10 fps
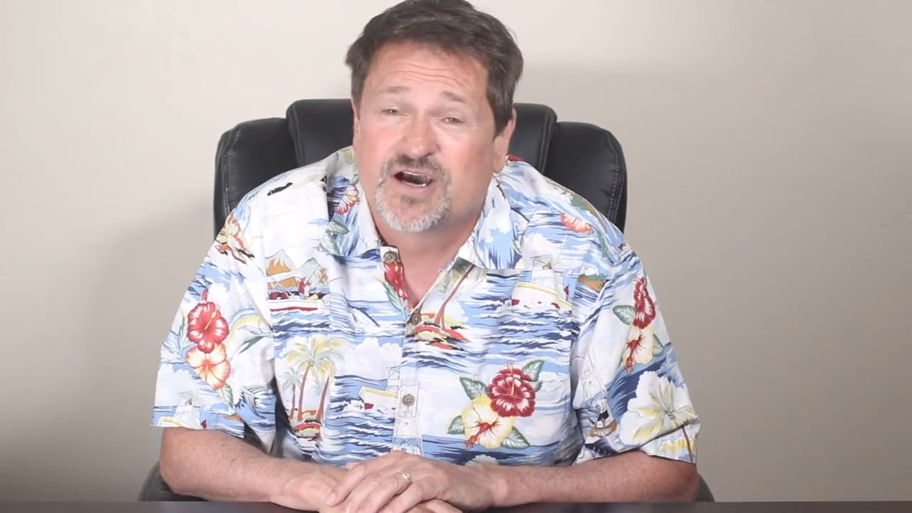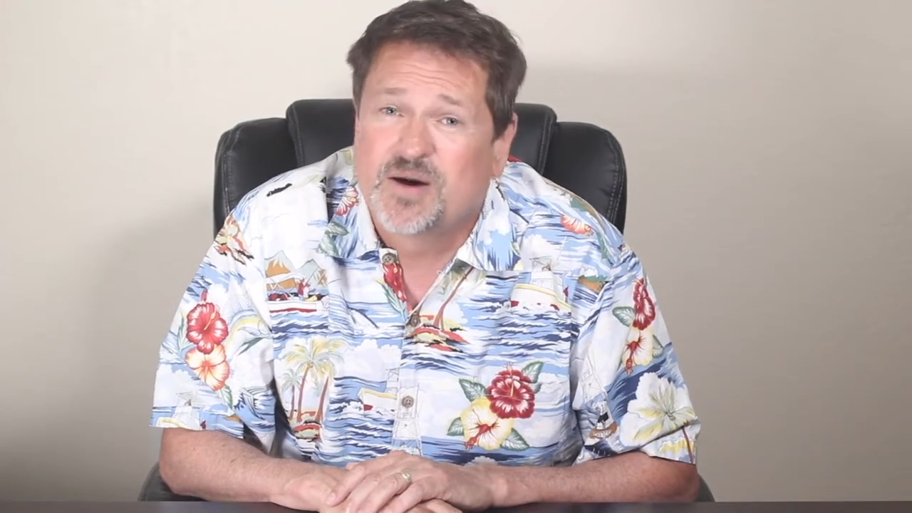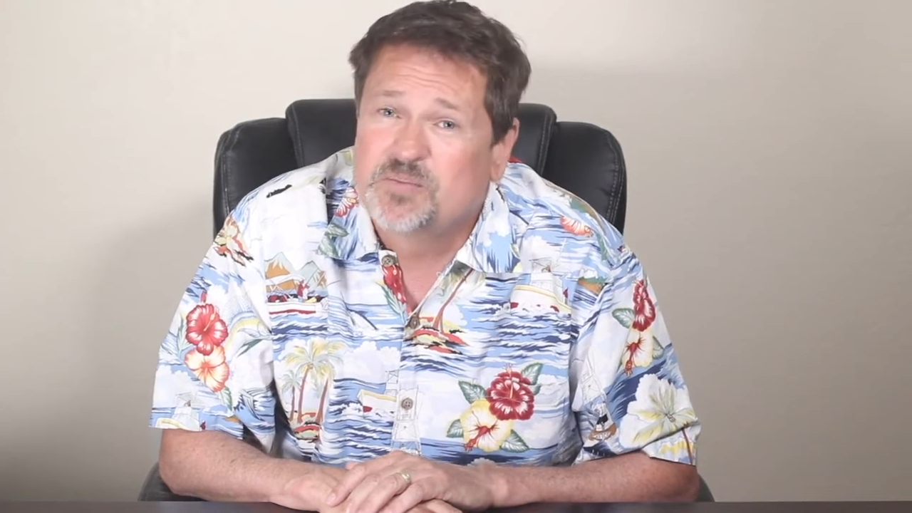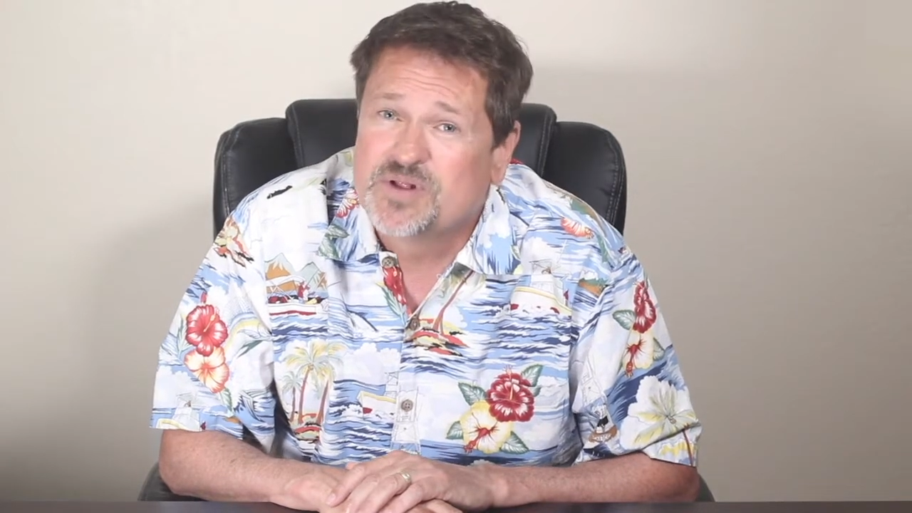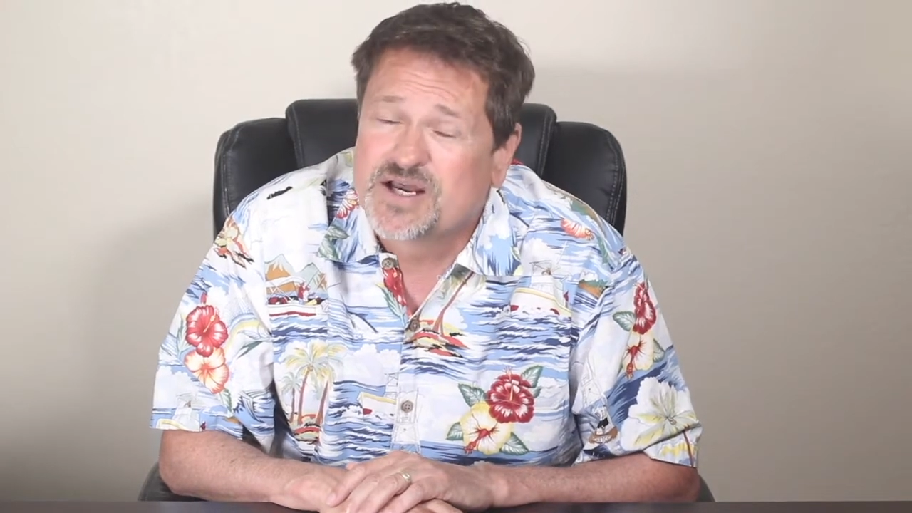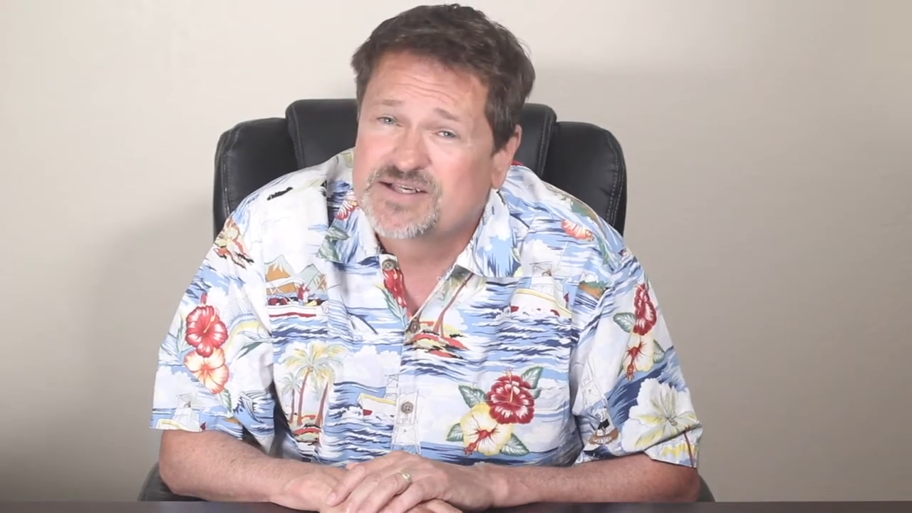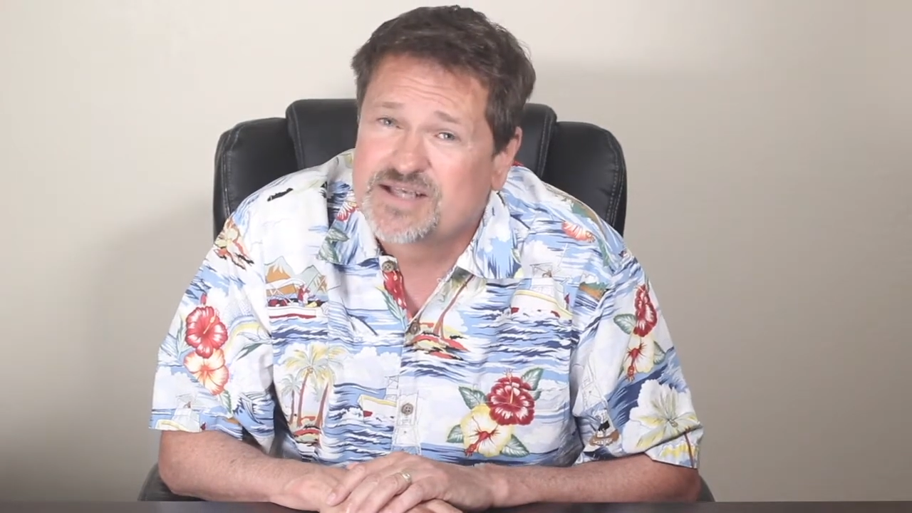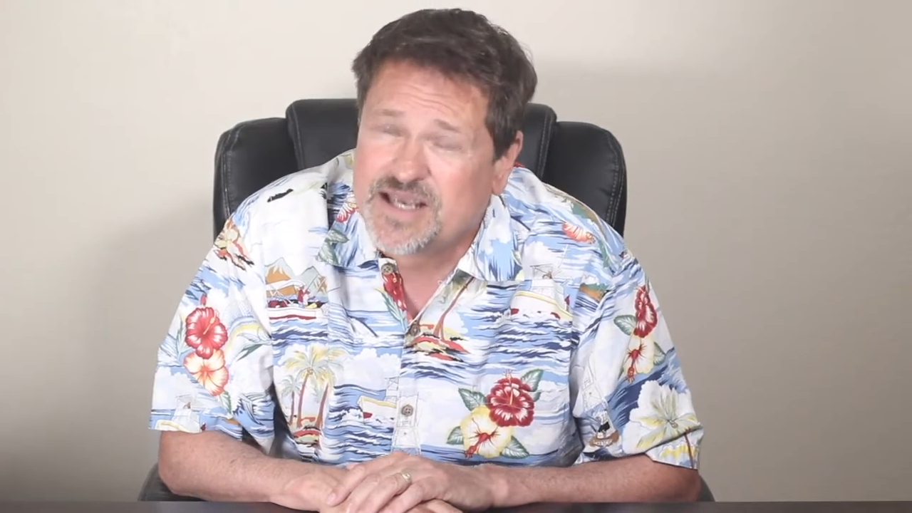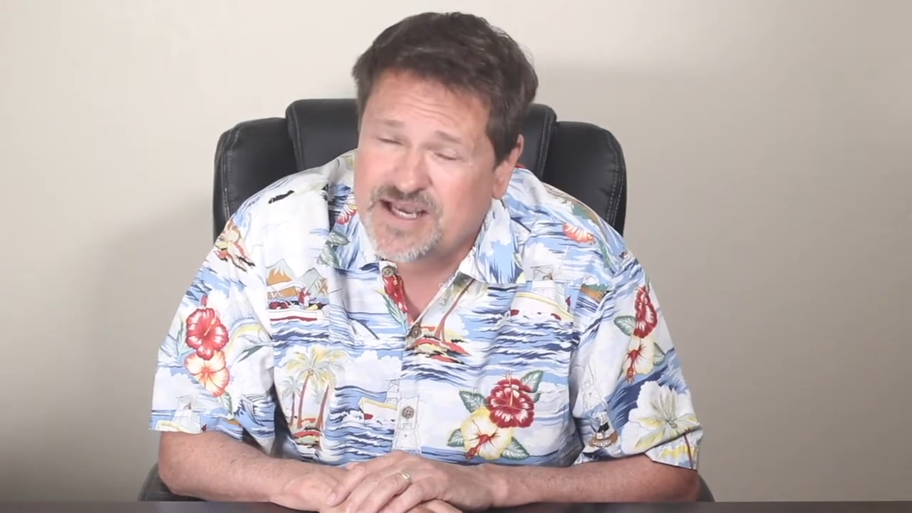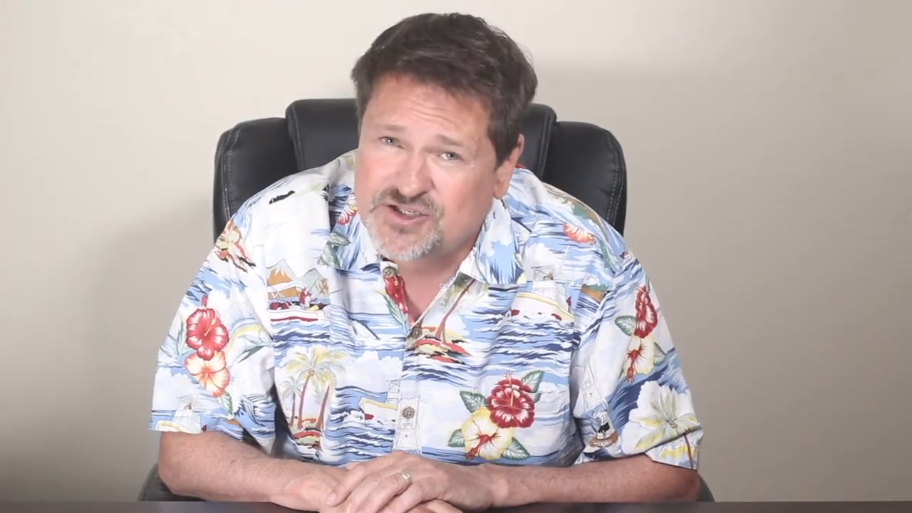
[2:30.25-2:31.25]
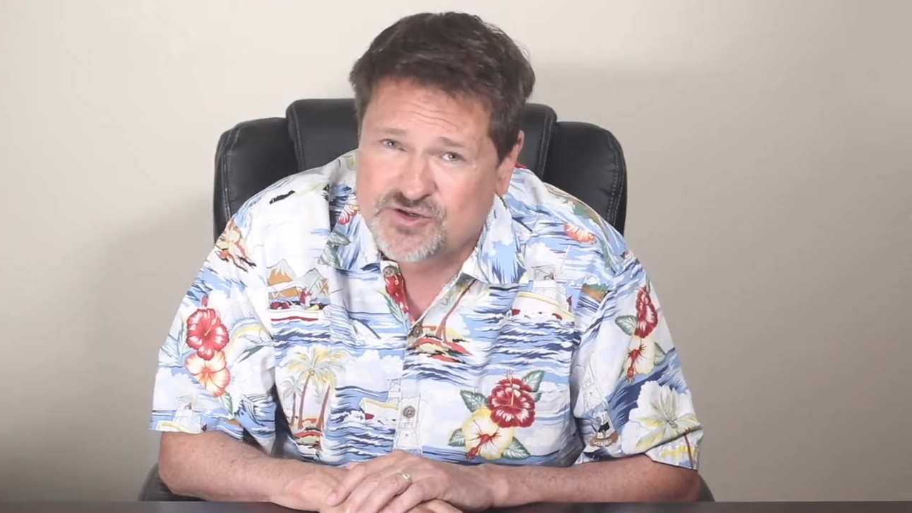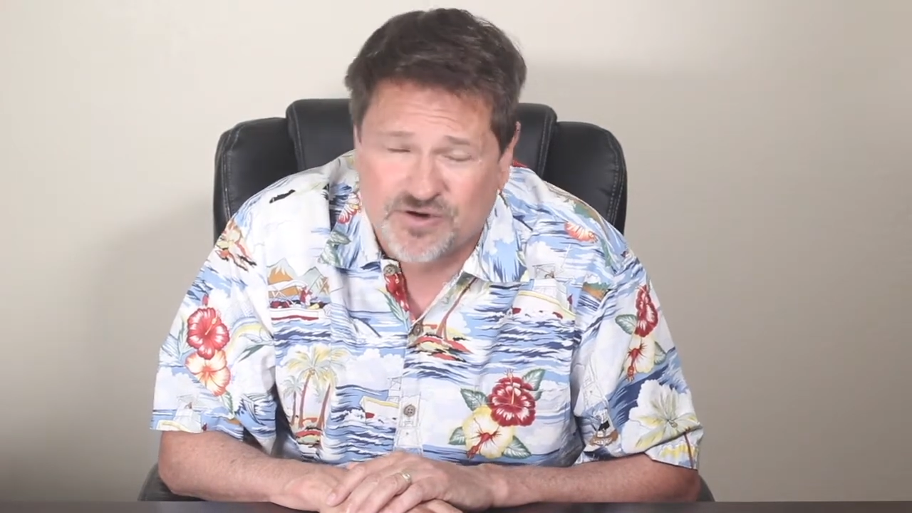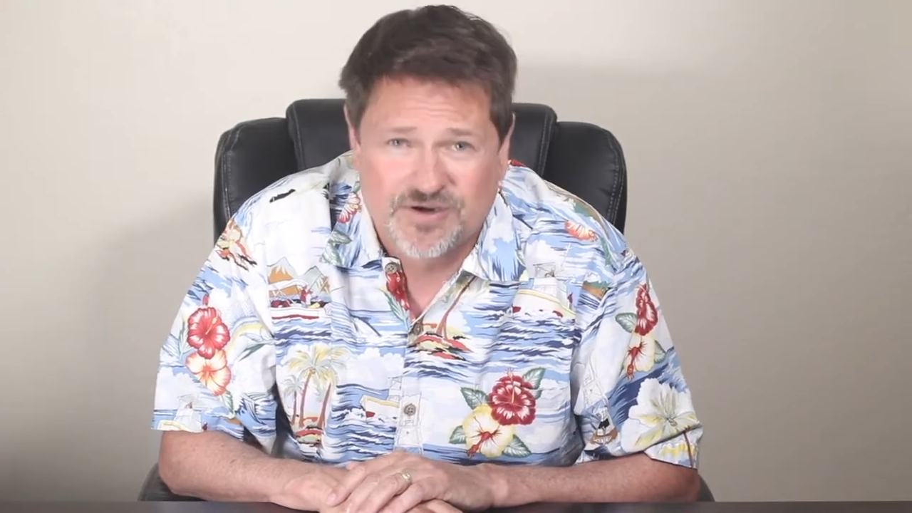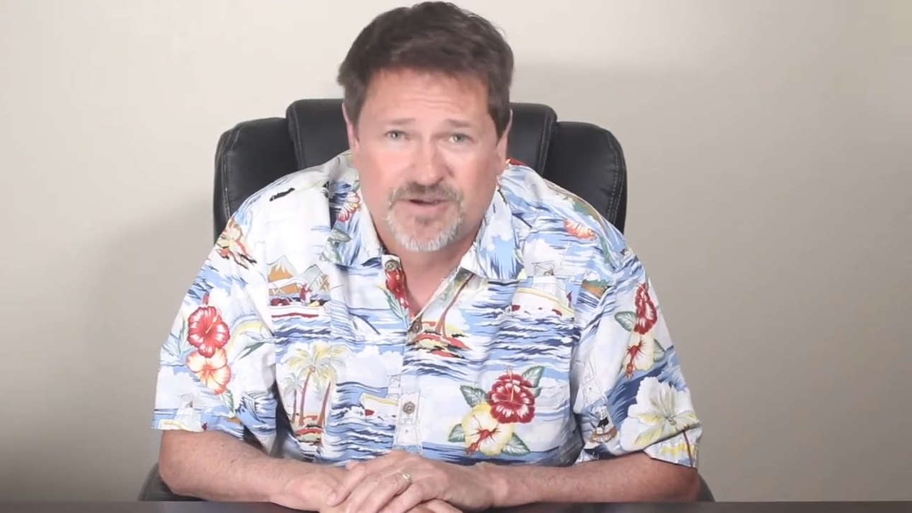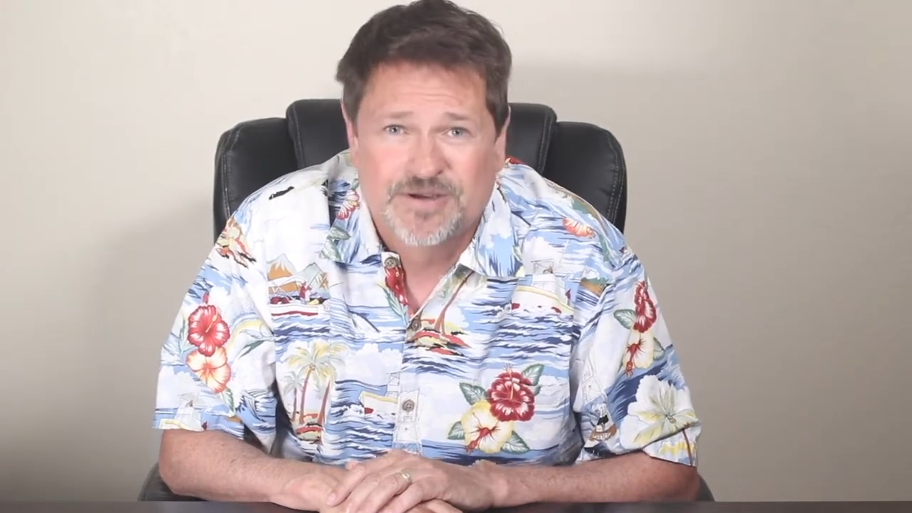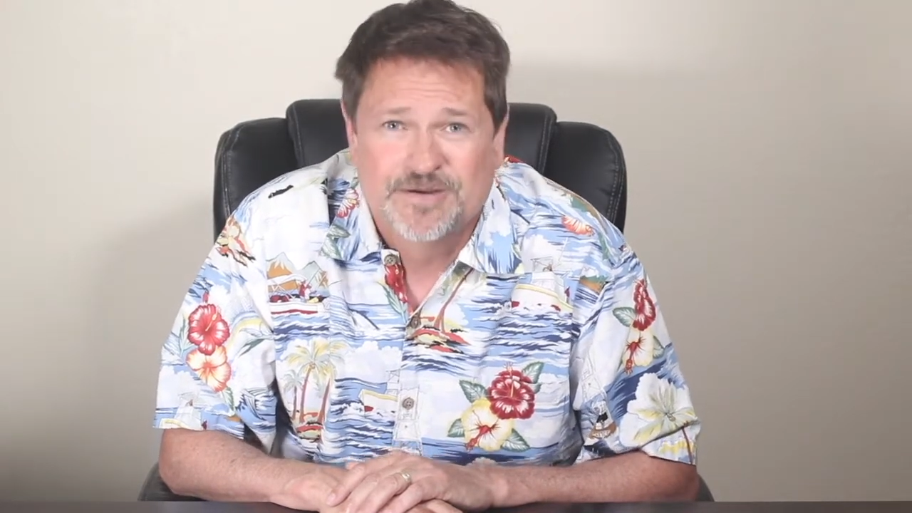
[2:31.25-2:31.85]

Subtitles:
complex answer.